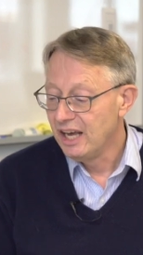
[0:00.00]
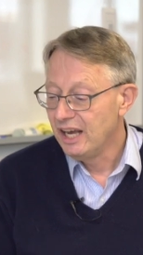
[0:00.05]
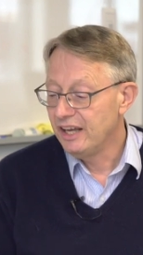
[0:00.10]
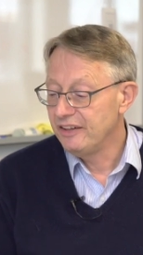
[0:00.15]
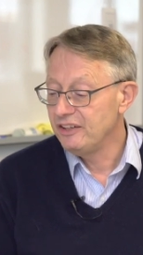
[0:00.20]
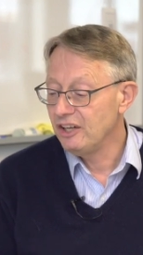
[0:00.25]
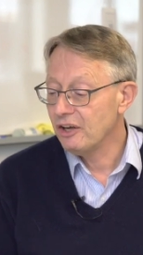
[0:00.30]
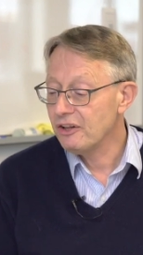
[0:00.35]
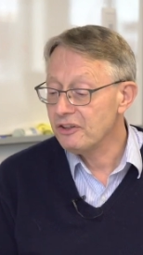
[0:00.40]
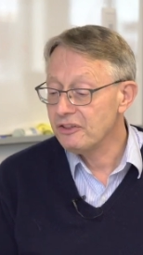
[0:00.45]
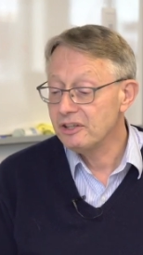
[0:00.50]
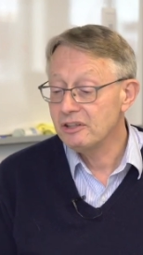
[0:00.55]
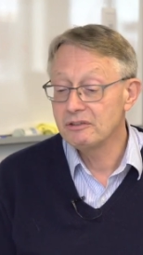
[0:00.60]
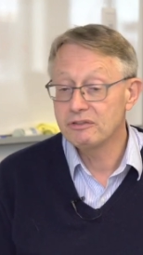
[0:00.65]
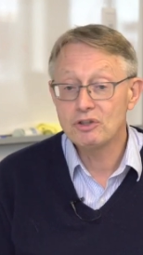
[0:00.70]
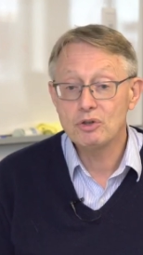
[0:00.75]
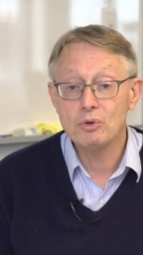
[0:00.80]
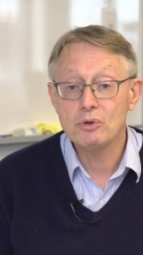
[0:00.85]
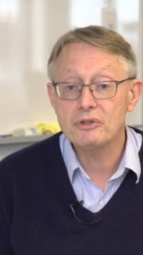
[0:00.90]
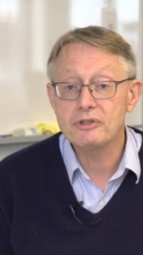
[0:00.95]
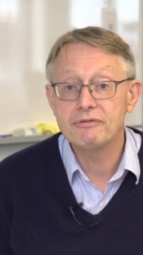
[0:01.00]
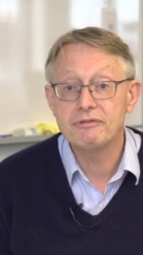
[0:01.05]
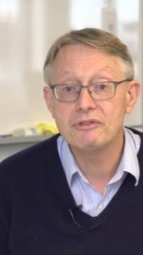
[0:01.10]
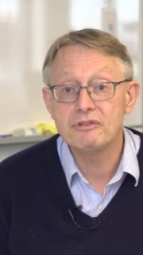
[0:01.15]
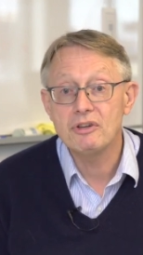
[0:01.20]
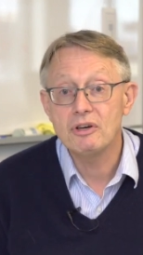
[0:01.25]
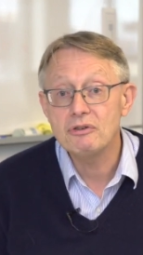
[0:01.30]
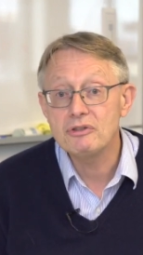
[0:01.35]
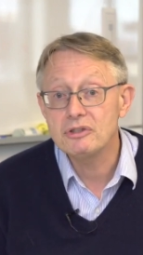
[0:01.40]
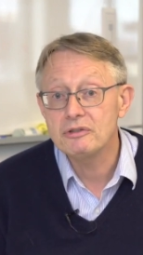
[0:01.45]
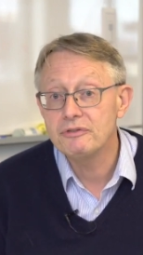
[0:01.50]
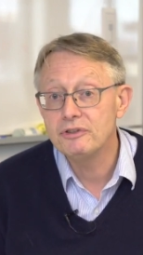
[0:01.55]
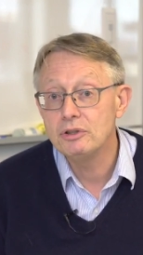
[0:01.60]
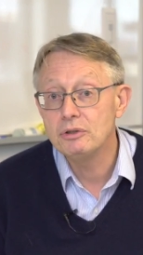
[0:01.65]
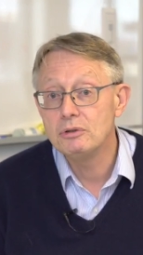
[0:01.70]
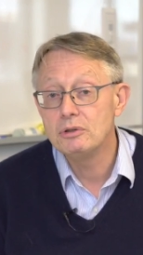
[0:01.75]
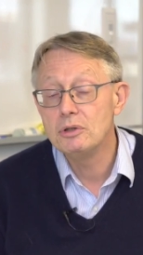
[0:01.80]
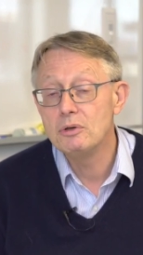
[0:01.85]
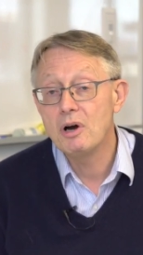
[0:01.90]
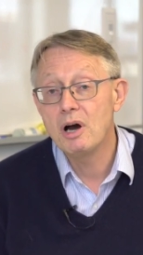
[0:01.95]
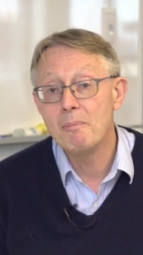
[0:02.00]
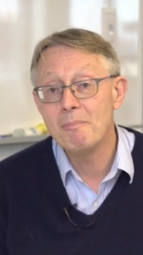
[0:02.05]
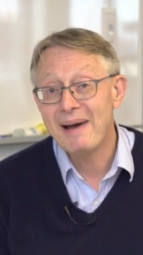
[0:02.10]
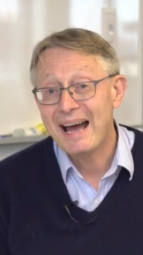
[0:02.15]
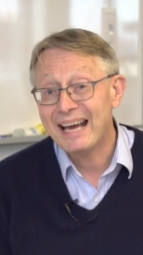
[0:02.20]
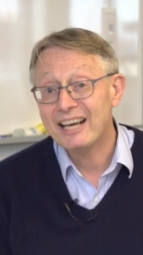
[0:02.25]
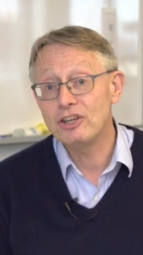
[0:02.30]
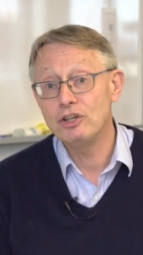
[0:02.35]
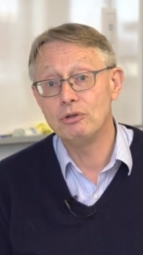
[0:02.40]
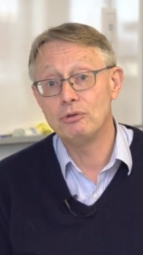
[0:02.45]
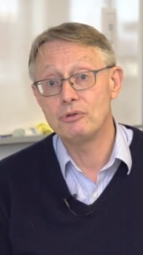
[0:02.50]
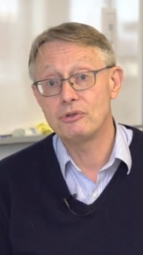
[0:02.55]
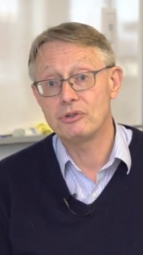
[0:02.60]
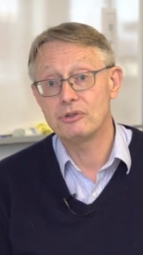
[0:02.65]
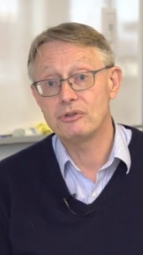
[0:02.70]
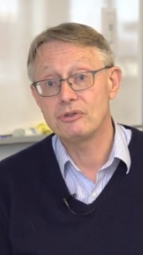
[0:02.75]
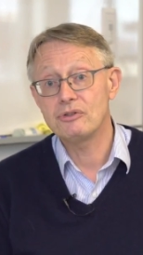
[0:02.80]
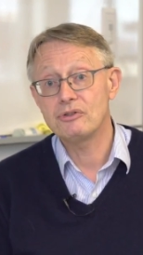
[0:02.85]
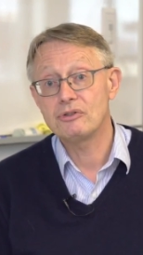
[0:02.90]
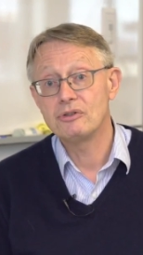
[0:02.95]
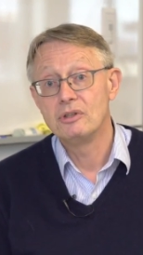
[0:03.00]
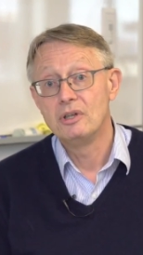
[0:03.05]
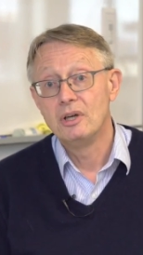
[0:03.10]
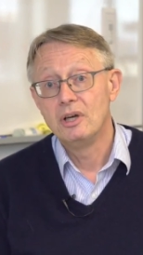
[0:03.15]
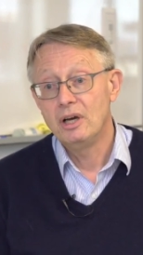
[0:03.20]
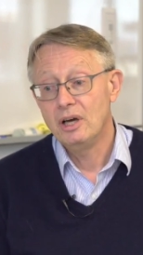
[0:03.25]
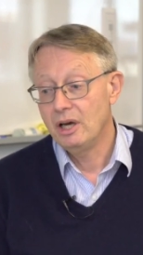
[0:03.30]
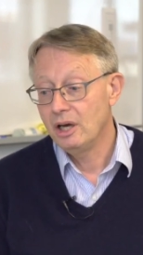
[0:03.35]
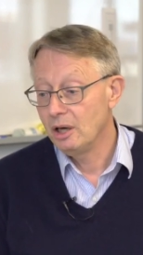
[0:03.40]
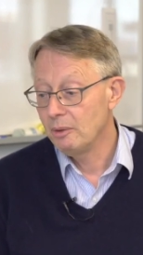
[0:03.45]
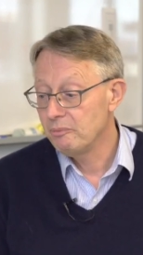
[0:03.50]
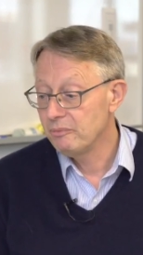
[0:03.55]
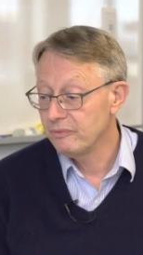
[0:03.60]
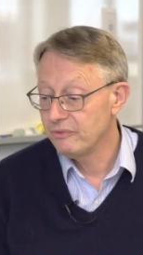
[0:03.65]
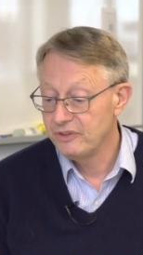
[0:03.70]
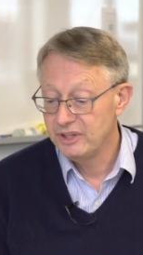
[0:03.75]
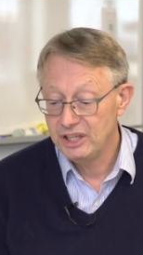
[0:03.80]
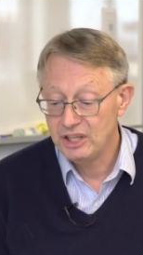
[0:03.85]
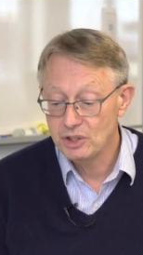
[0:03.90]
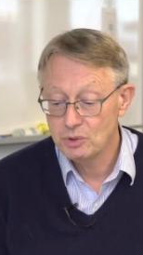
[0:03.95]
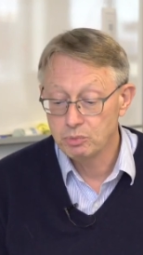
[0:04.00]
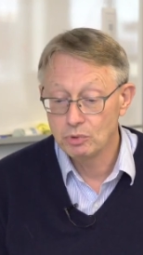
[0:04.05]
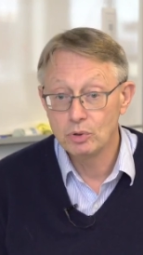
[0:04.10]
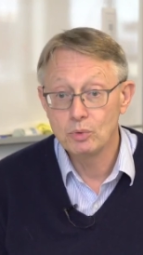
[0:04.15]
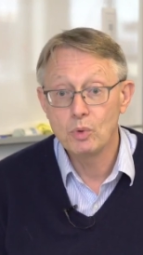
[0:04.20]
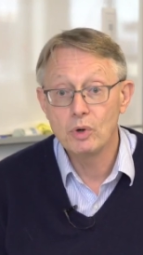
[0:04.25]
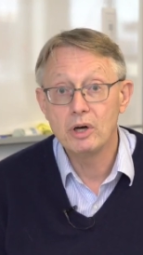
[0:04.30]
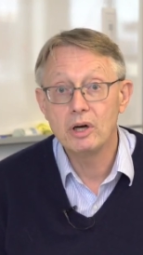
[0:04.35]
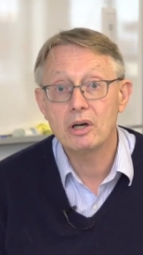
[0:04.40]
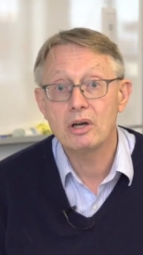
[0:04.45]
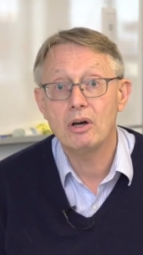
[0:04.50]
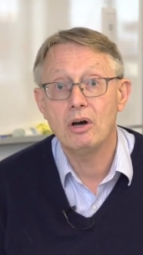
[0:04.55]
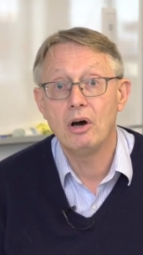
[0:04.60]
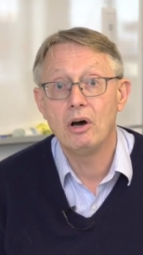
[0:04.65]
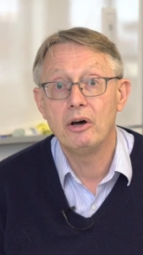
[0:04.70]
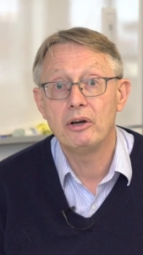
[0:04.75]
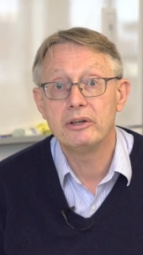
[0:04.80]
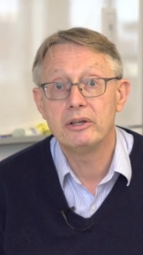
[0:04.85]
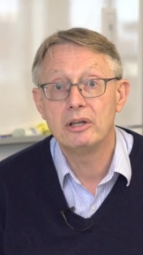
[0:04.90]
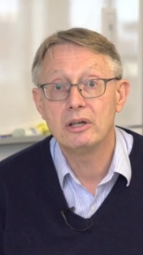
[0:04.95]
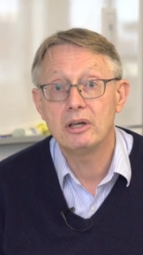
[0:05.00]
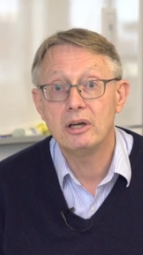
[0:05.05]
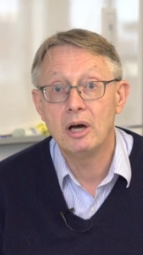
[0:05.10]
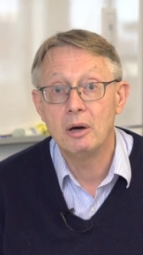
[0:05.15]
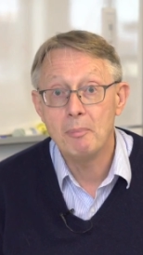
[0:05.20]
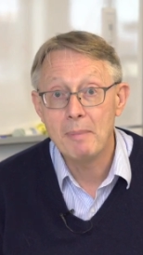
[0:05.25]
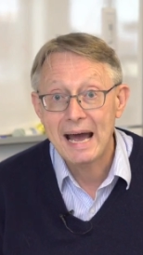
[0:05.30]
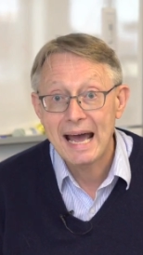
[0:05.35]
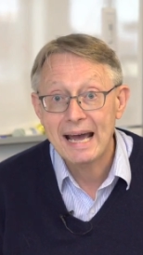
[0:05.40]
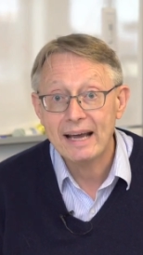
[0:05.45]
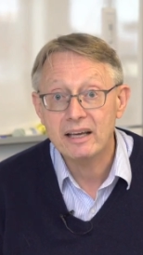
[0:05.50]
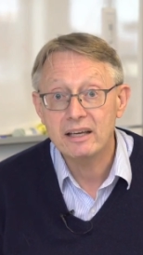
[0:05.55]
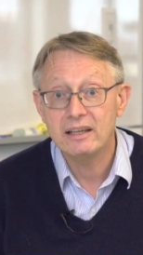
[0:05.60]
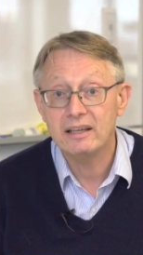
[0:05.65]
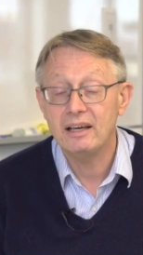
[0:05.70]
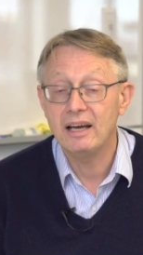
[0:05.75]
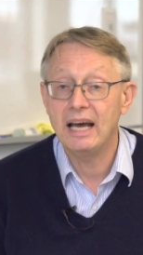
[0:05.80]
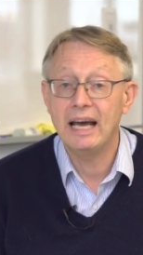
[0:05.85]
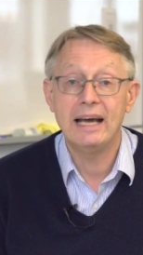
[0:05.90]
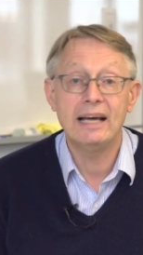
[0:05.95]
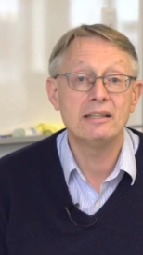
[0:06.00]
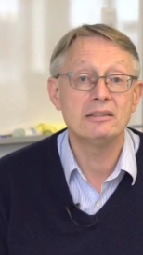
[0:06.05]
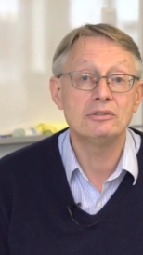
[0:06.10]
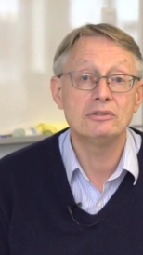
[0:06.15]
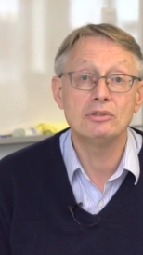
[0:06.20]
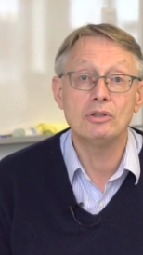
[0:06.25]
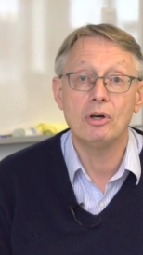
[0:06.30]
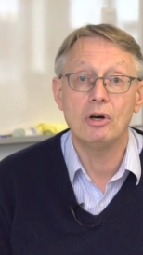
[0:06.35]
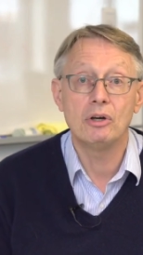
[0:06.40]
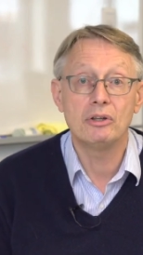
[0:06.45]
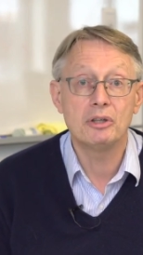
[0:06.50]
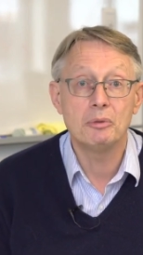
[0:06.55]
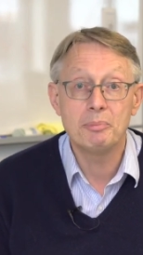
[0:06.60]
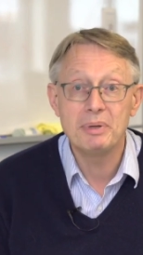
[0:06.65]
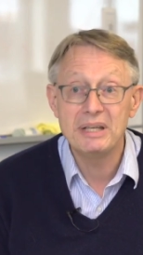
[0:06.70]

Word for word: And the other thing, of course, for those of you who are Mac users, um, these will work on a, a, Mac and on a